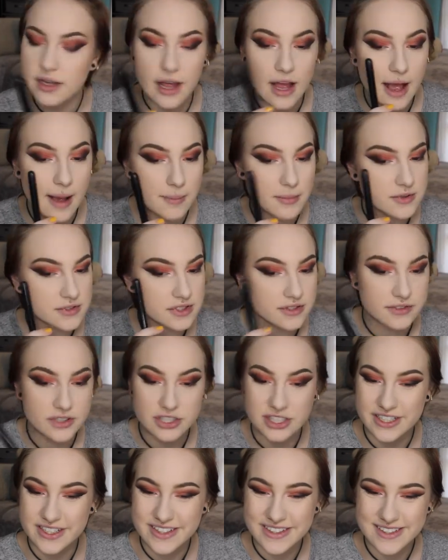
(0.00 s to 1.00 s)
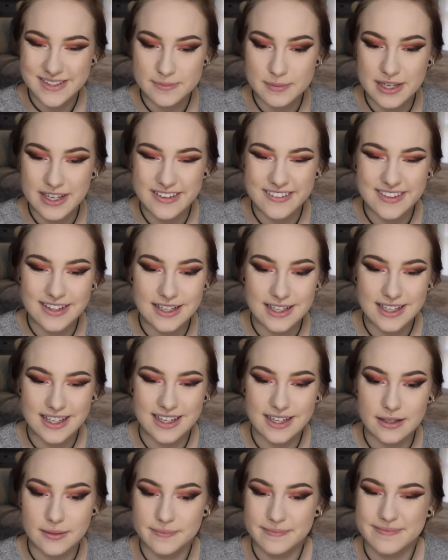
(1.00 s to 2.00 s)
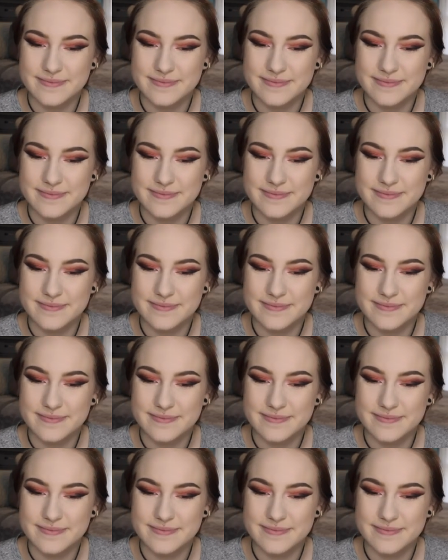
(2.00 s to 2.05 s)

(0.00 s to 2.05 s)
apples of her cheeks being really like